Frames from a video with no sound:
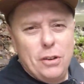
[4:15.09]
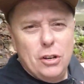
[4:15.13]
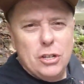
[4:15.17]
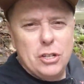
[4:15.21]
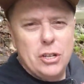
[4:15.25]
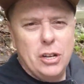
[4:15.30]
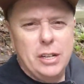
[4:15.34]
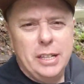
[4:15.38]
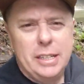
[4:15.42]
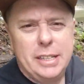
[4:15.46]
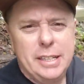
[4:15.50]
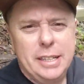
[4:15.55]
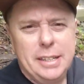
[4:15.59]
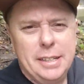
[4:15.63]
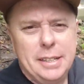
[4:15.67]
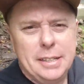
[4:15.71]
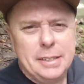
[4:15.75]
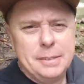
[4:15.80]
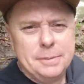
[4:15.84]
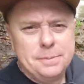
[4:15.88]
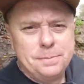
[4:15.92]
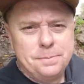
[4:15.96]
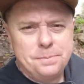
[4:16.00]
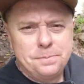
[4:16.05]
first shot I did
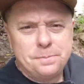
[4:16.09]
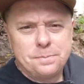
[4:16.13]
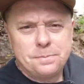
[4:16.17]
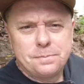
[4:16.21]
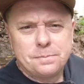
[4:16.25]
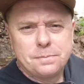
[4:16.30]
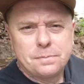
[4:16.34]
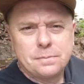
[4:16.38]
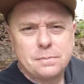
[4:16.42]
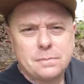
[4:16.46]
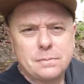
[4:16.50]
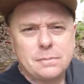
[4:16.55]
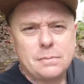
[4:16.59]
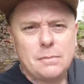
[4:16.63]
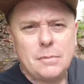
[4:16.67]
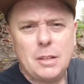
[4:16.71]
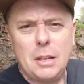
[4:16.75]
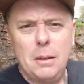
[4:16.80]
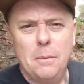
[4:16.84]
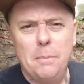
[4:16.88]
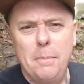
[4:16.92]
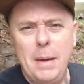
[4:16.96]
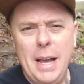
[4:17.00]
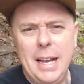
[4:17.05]

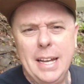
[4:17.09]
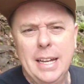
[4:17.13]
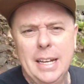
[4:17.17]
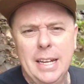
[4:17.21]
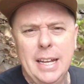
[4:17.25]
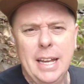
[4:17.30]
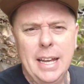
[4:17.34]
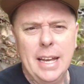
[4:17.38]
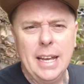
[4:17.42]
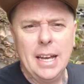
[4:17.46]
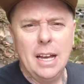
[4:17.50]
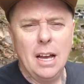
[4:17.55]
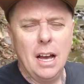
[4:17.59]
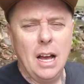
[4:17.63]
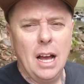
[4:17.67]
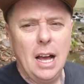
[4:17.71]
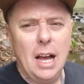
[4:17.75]
back in here,